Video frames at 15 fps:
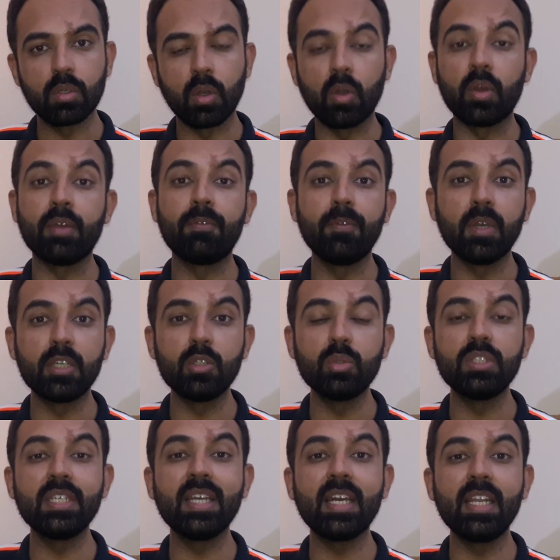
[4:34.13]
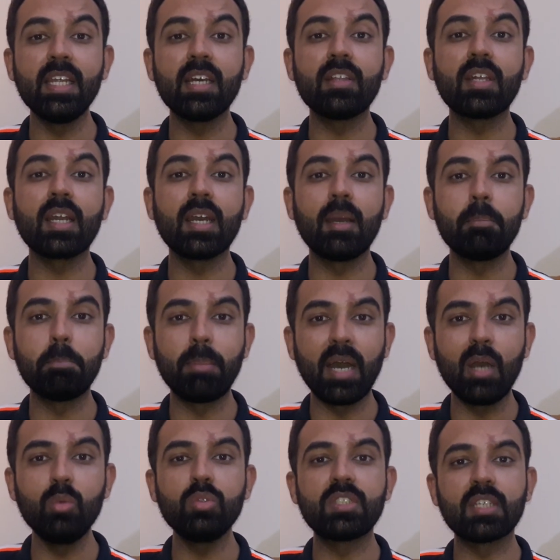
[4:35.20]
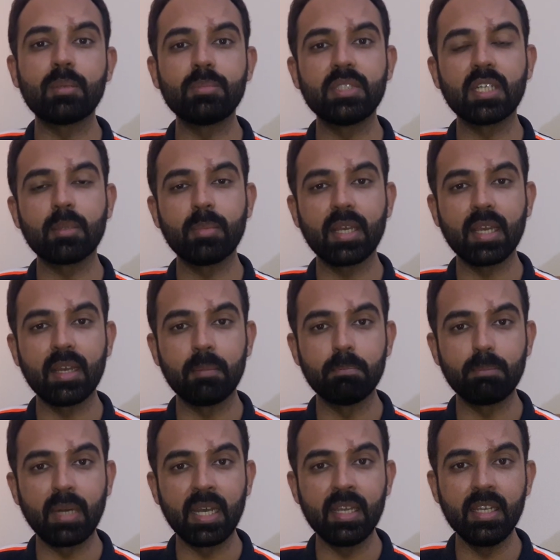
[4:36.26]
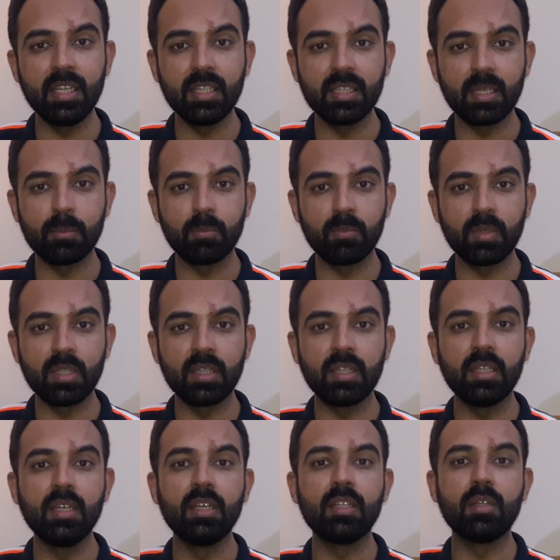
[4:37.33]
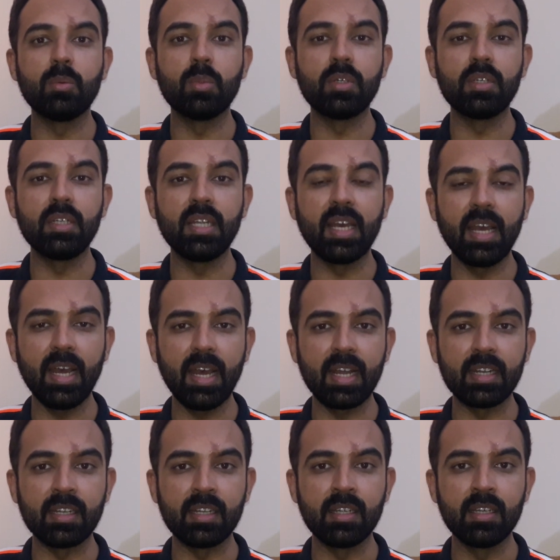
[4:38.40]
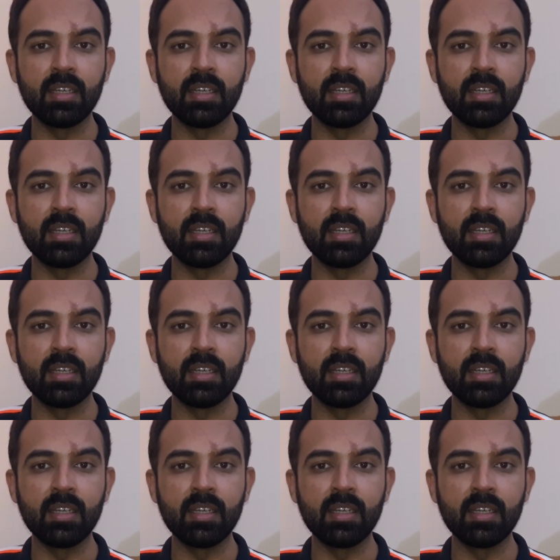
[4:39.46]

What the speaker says: or if we are using any other compound subject by combining them with the word and,